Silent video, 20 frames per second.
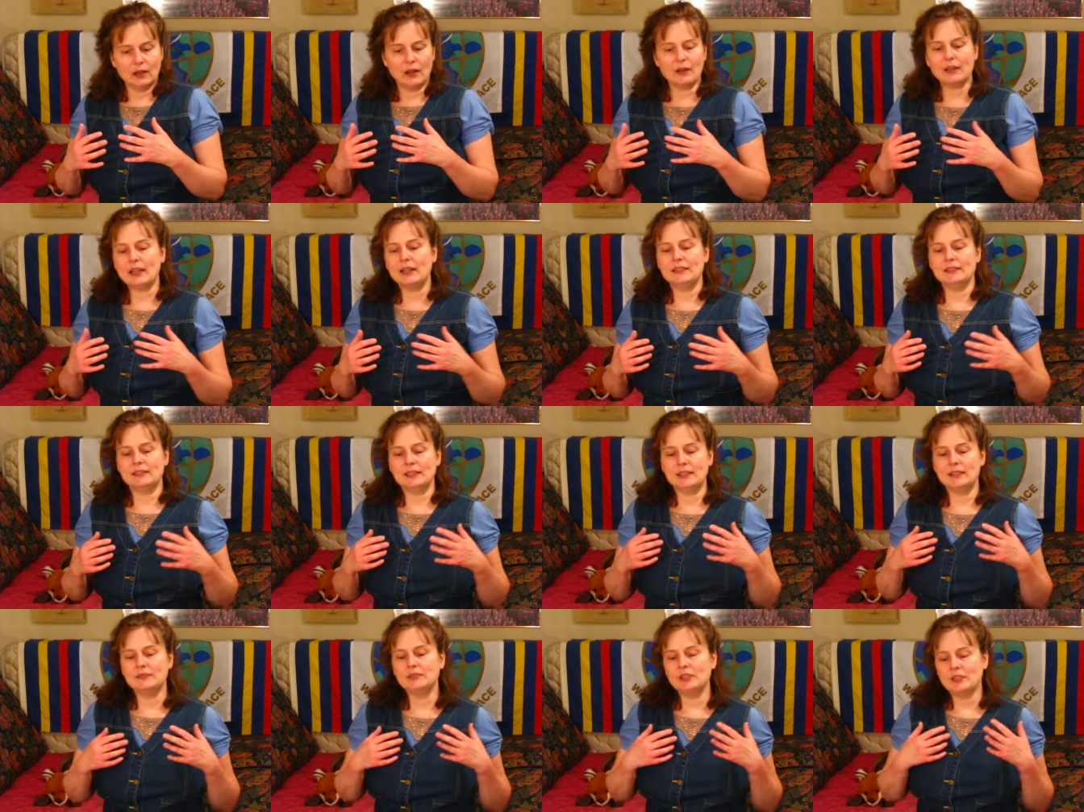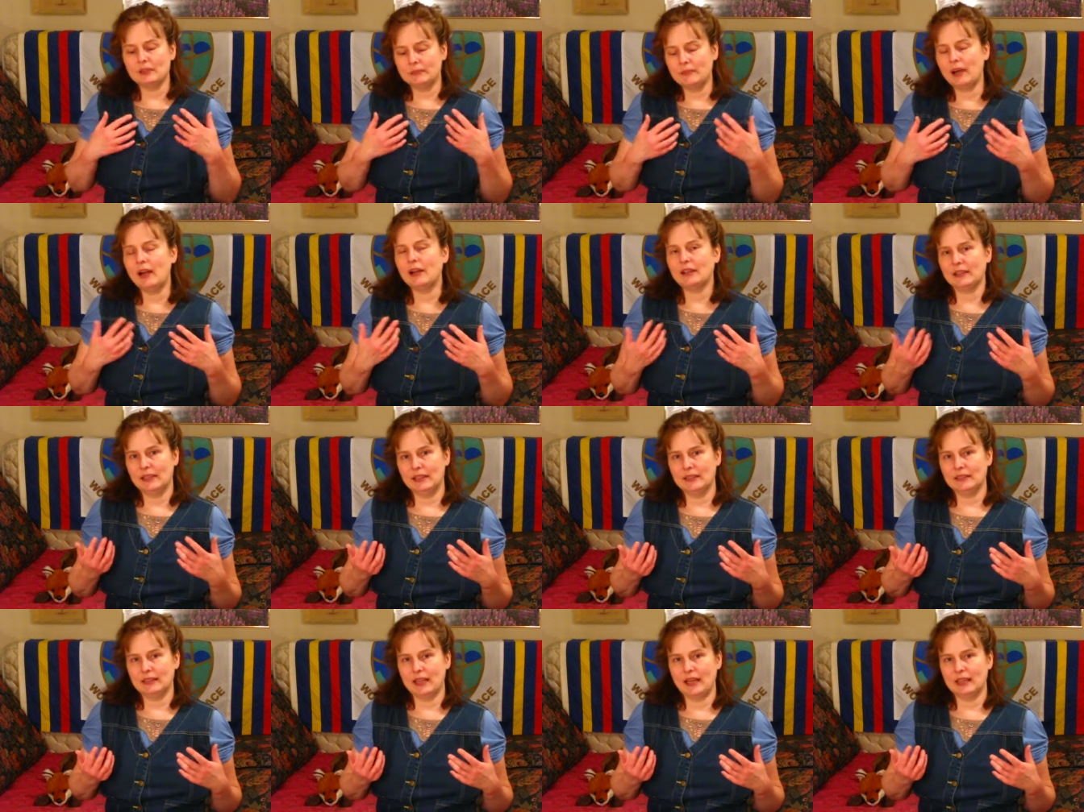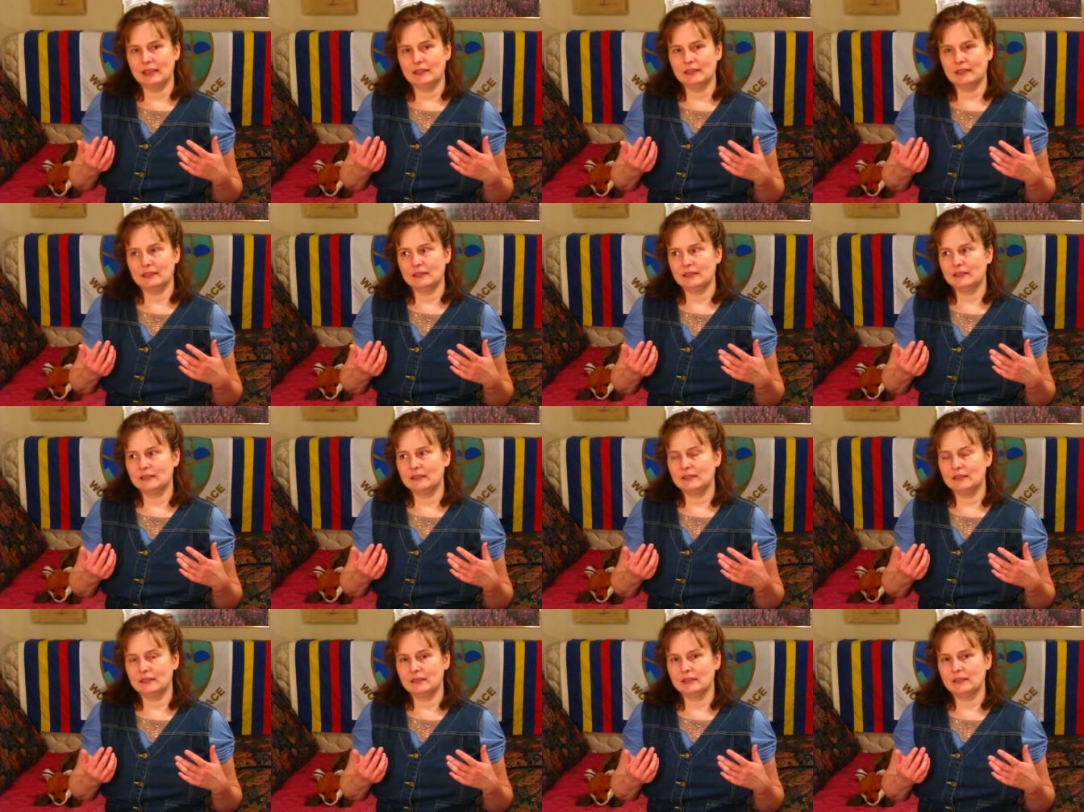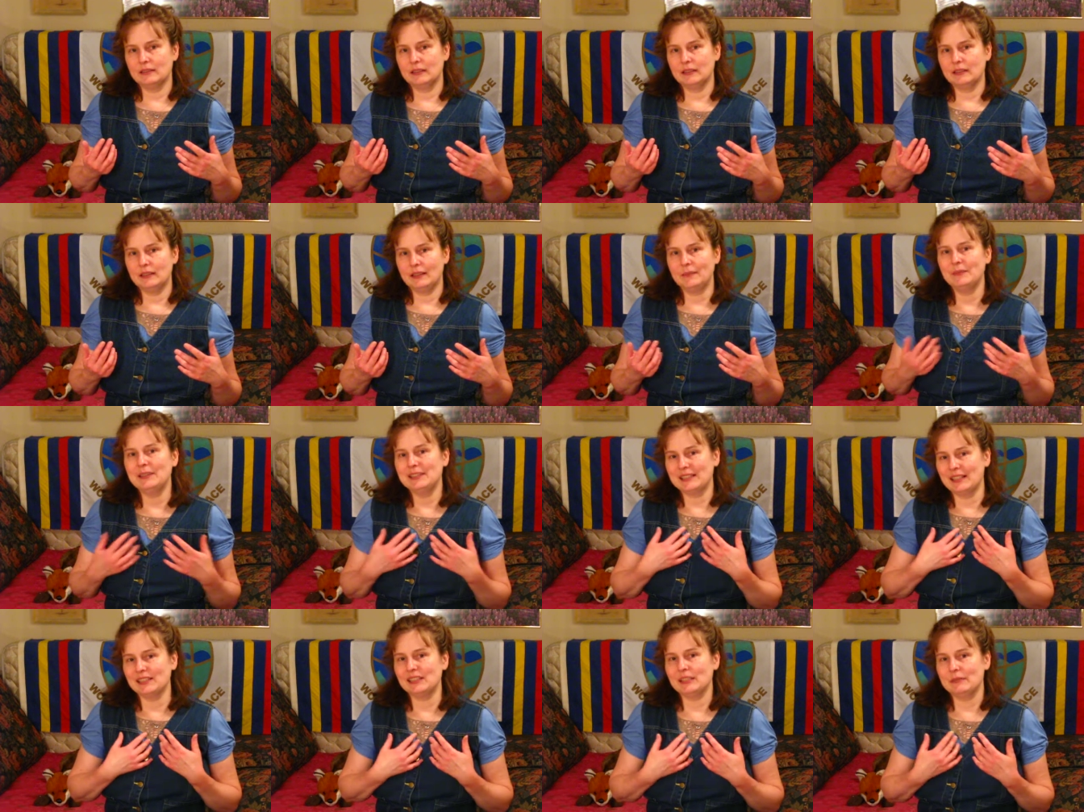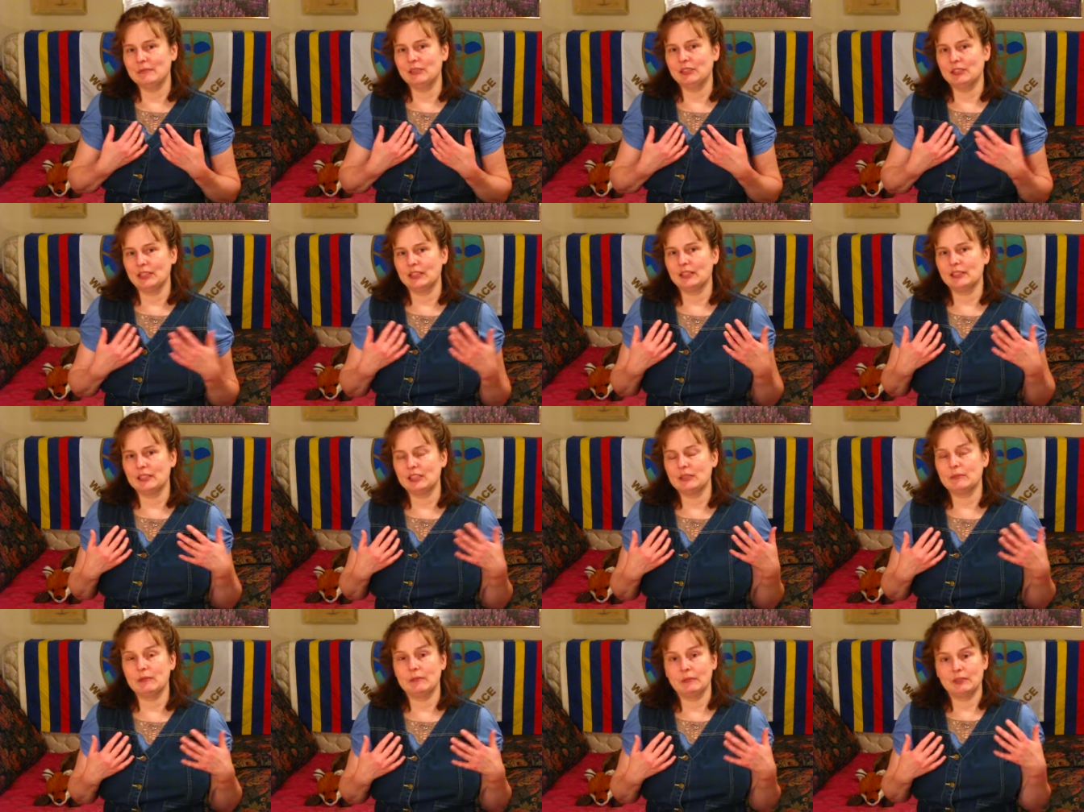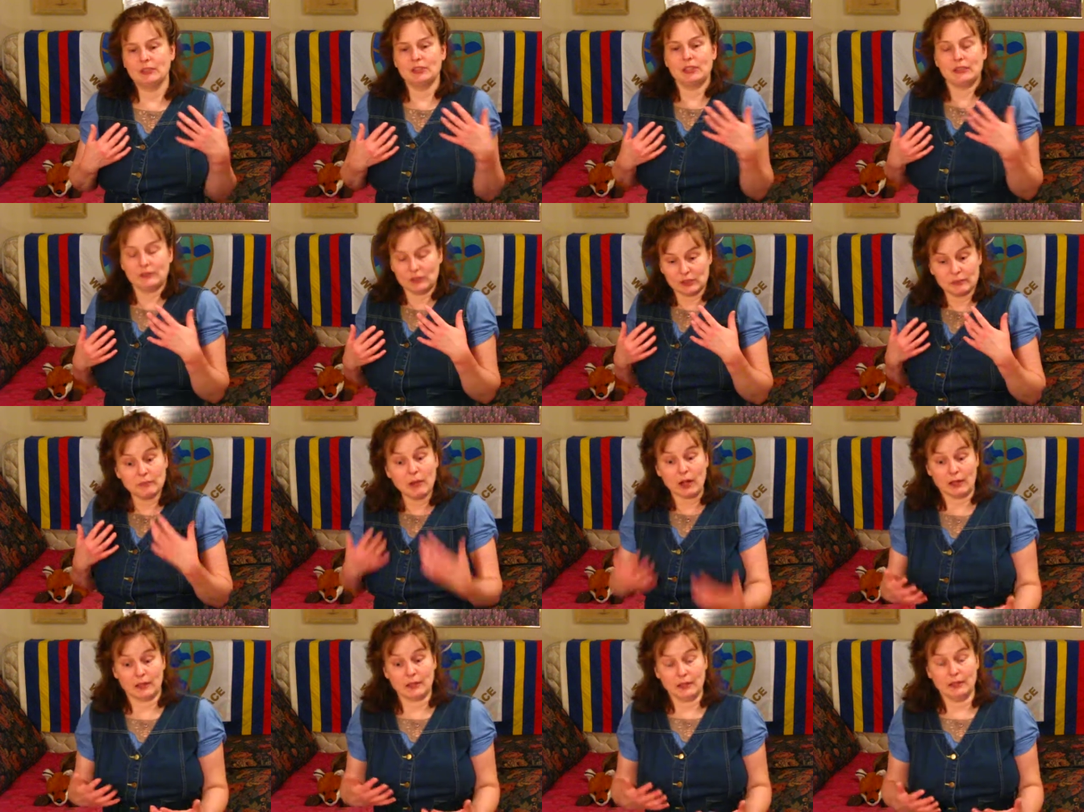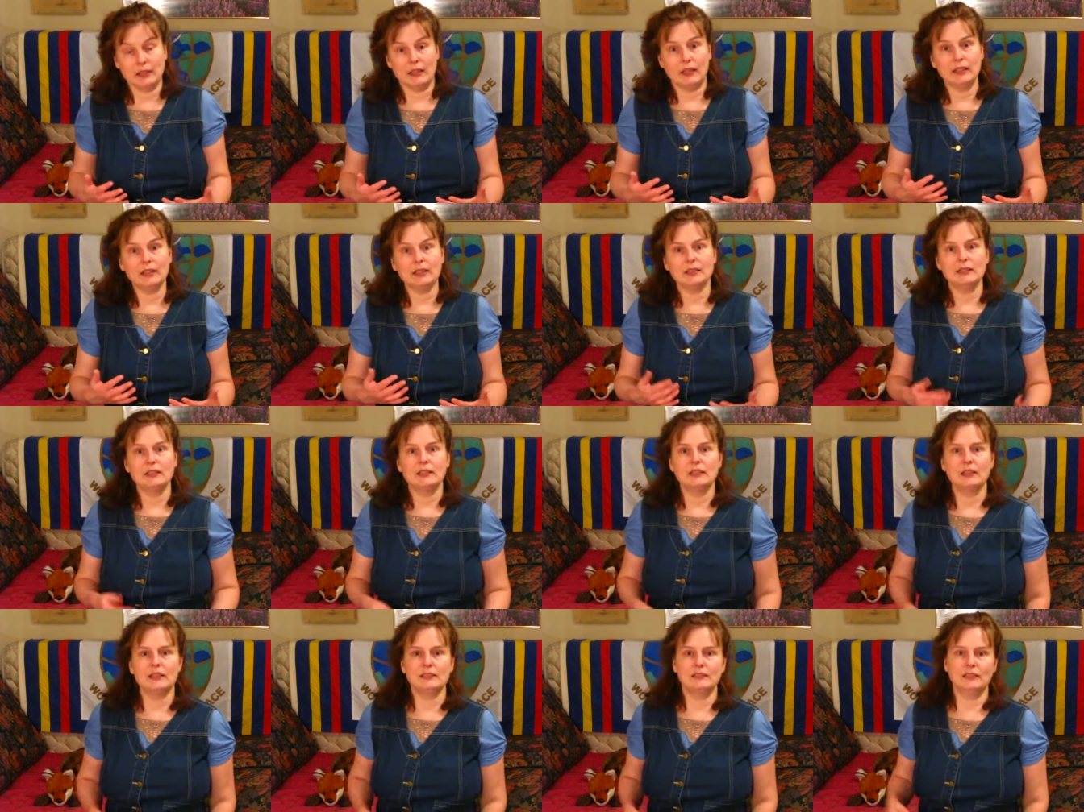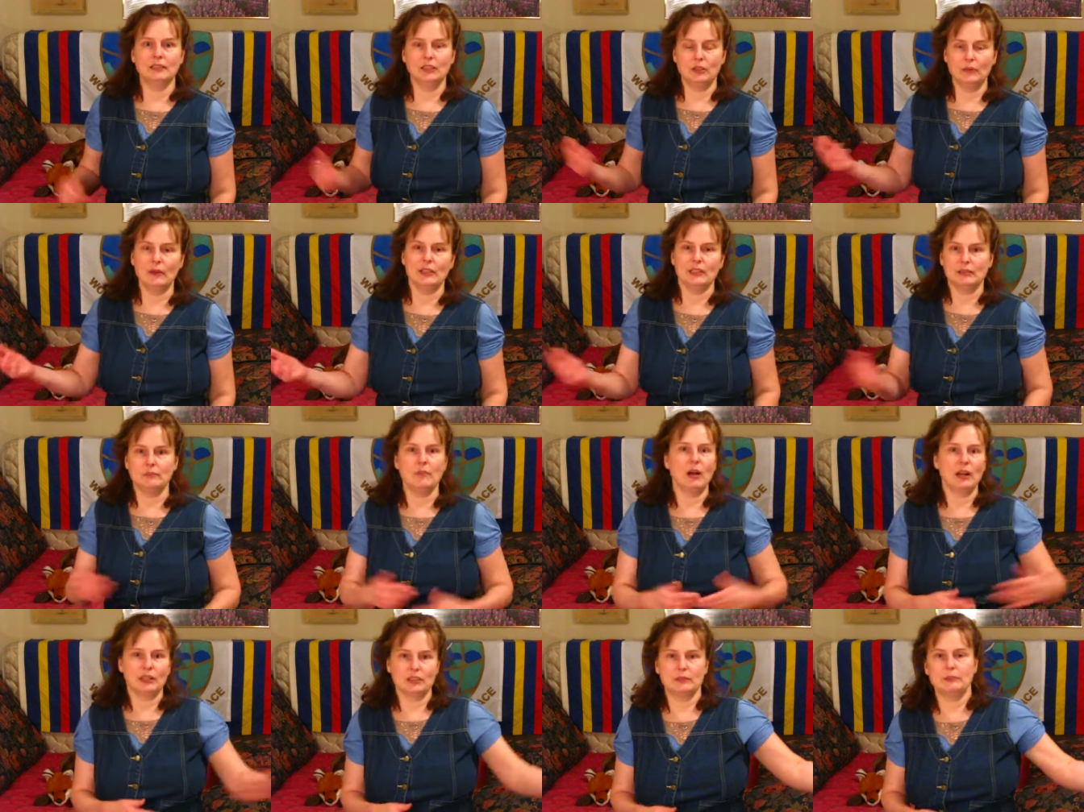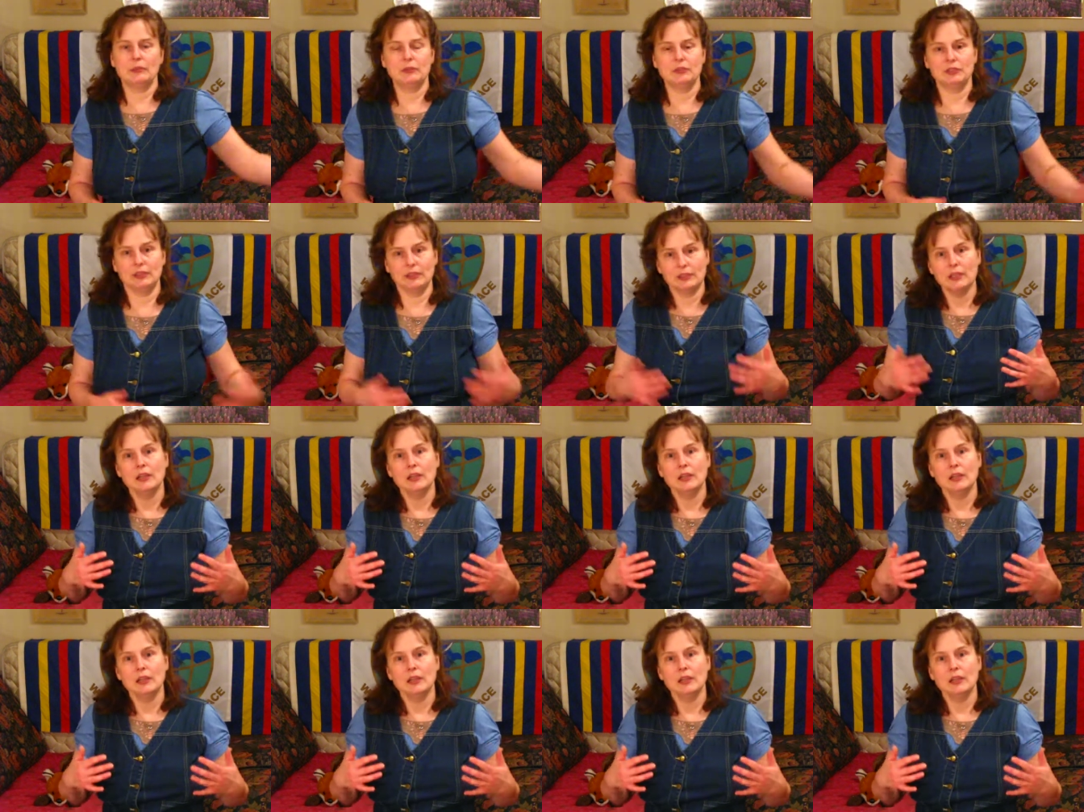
Okay, instead of just mocking that, I mean, it does seem ridiculous to me, but instead of just mocking it, as the U.S. mocks Putin,